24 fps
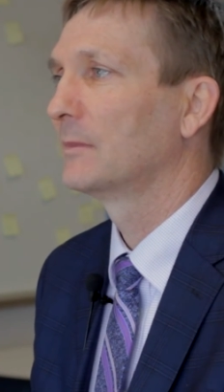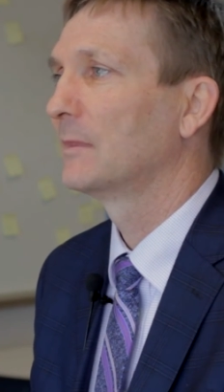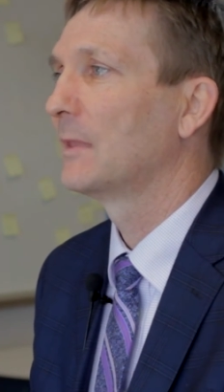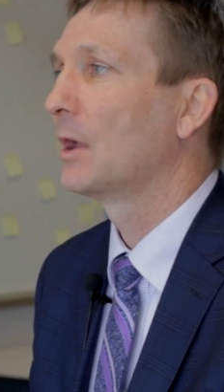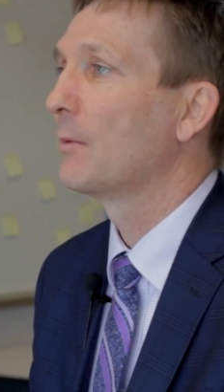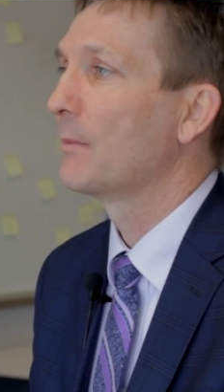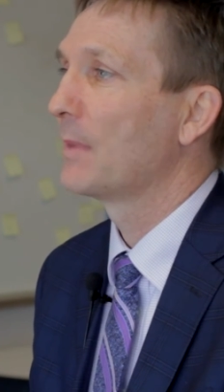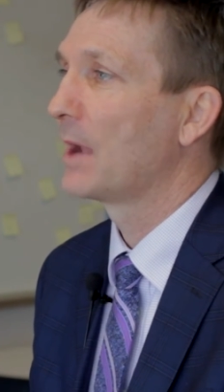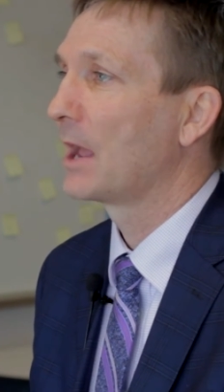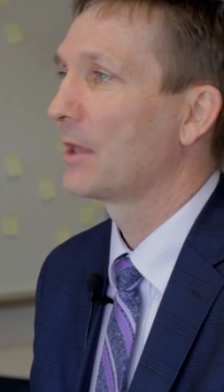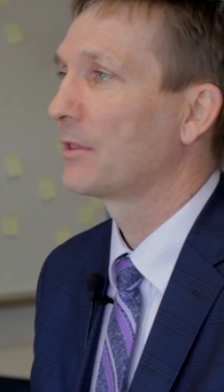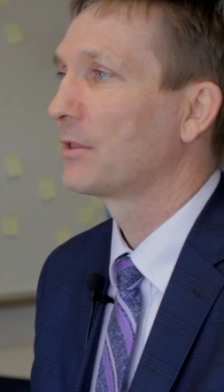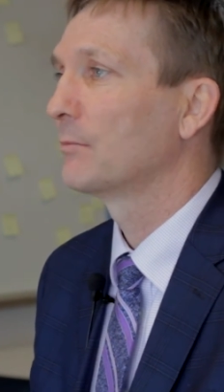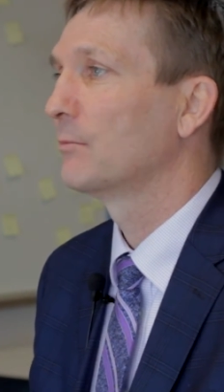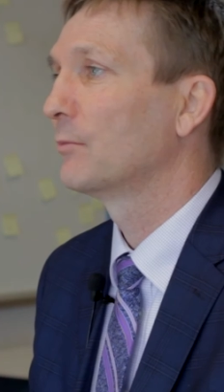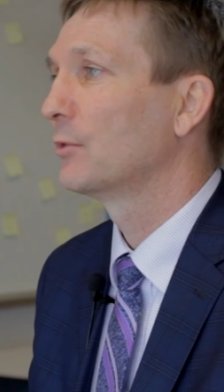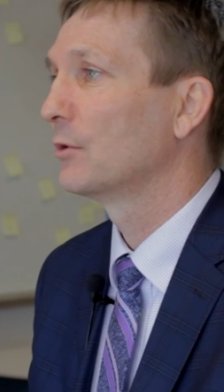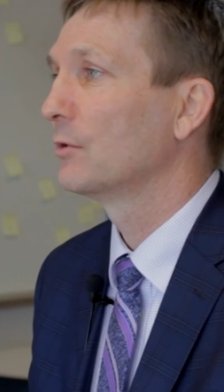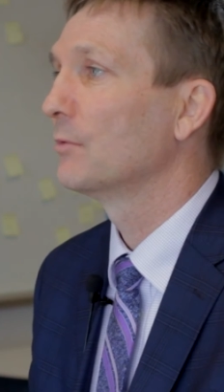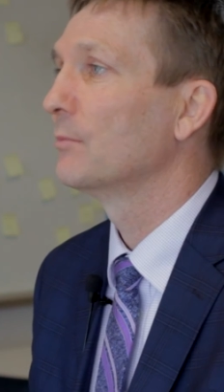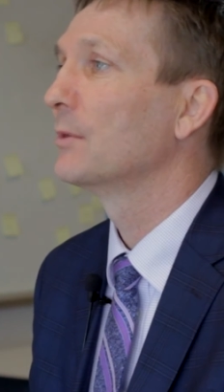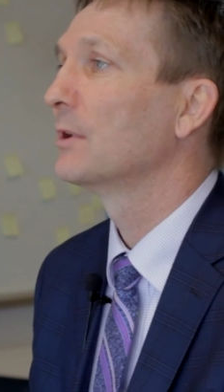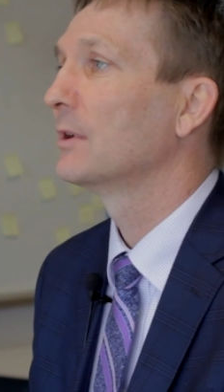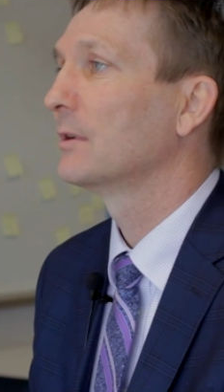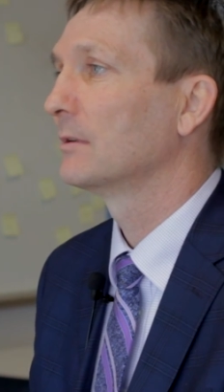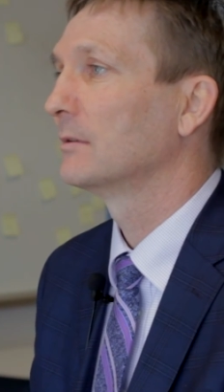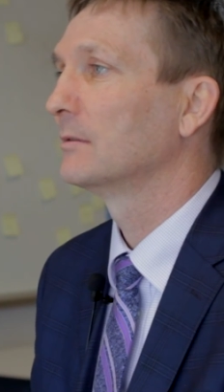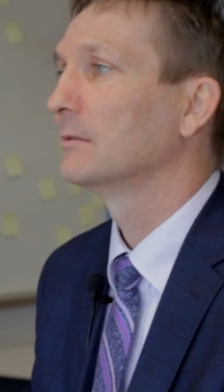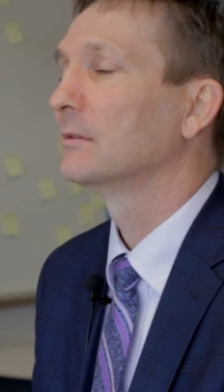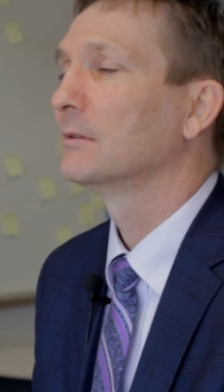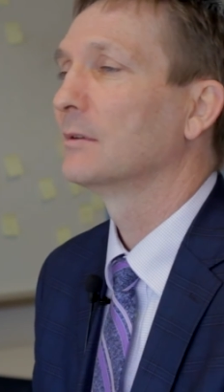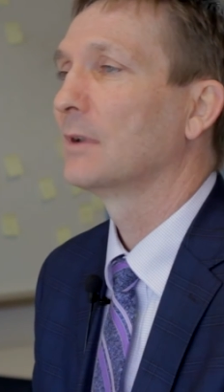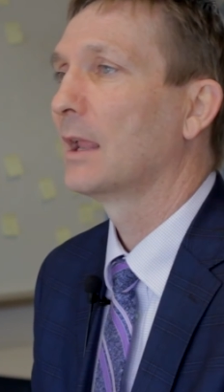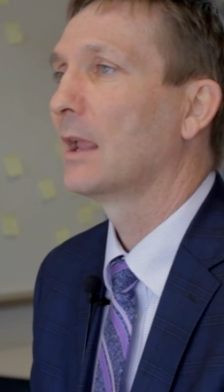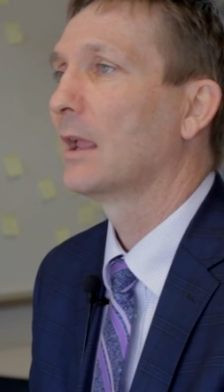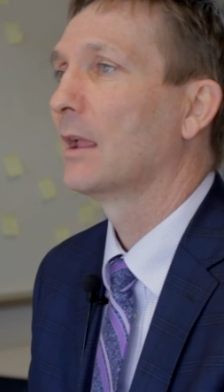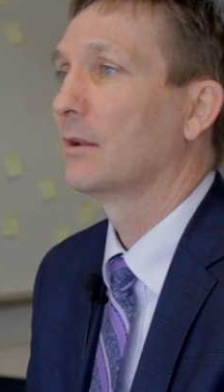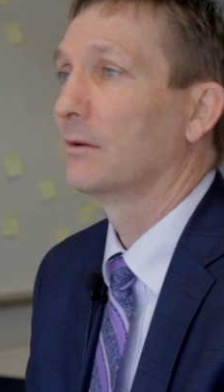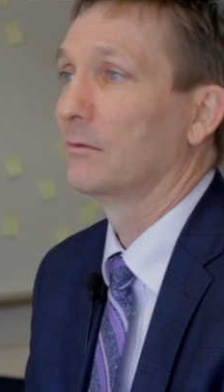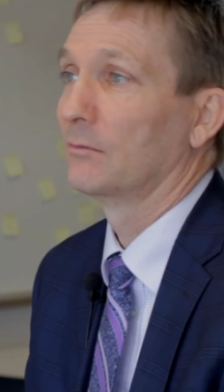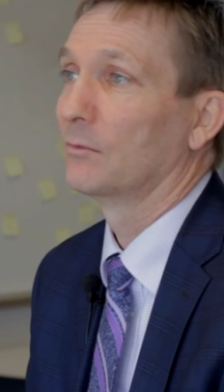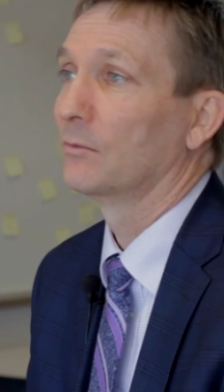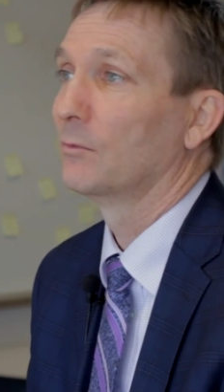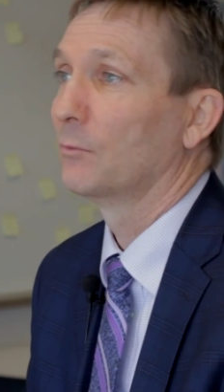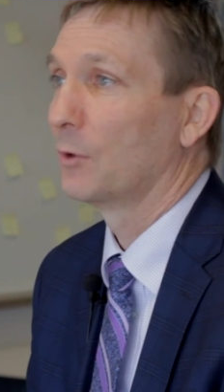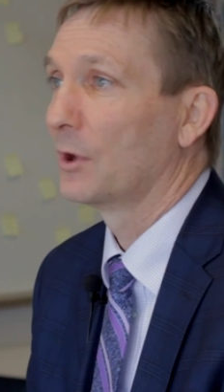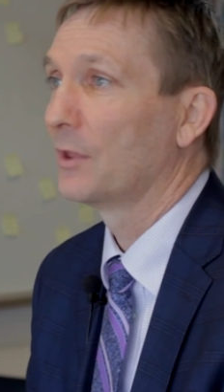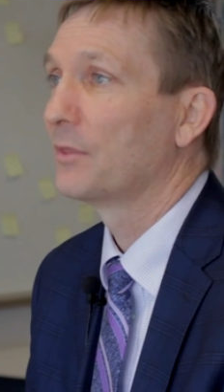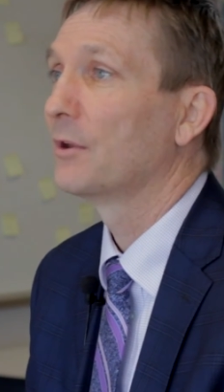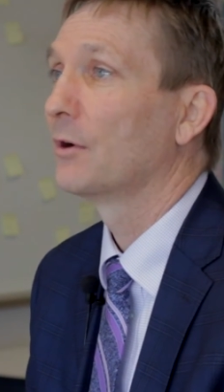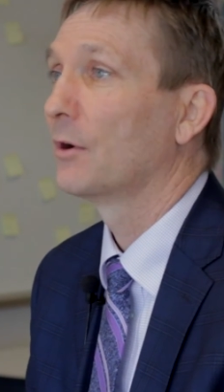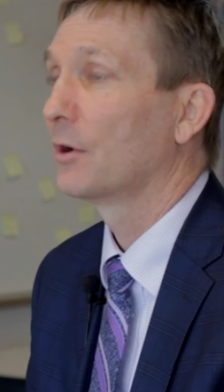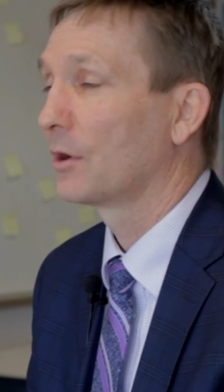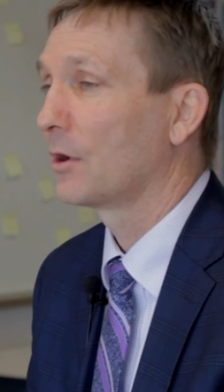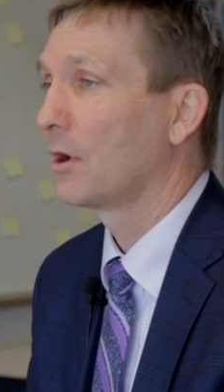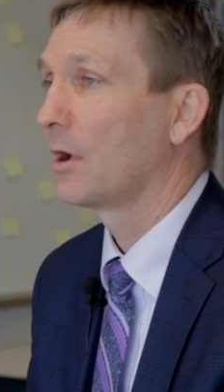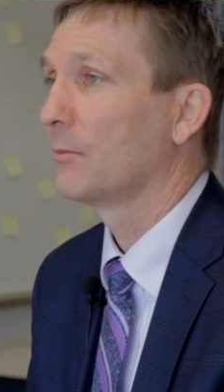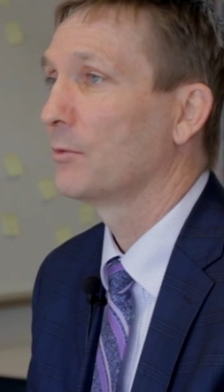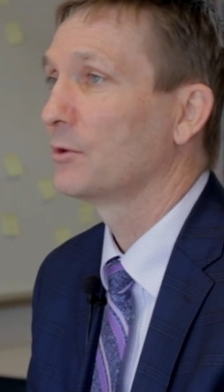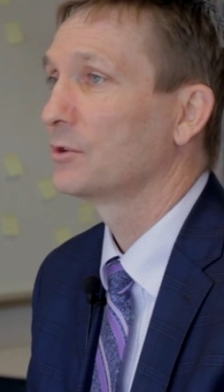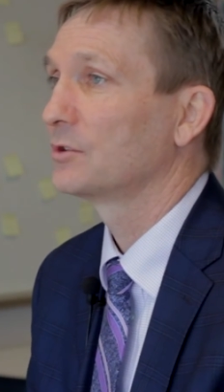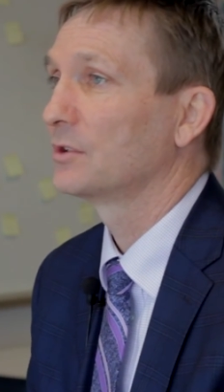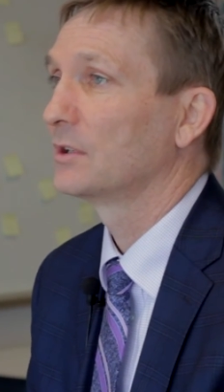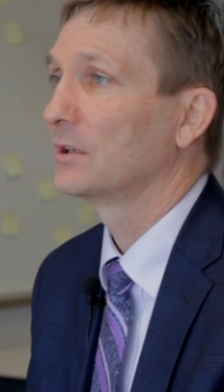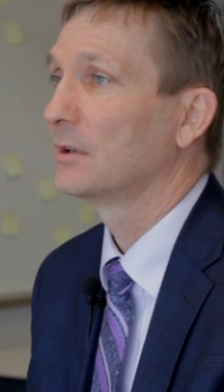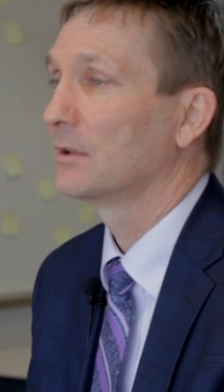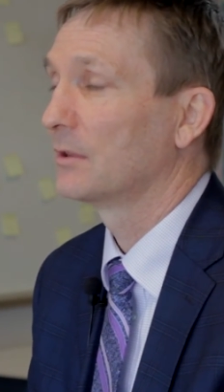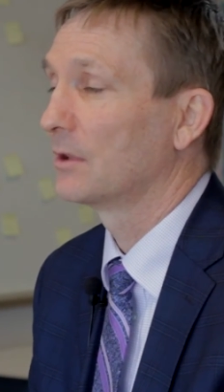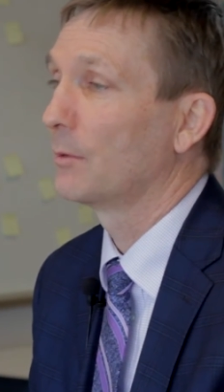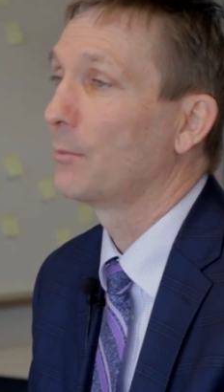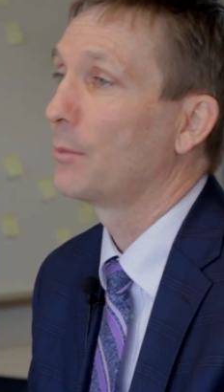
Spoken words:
their math improvement and what they're accomplishing, and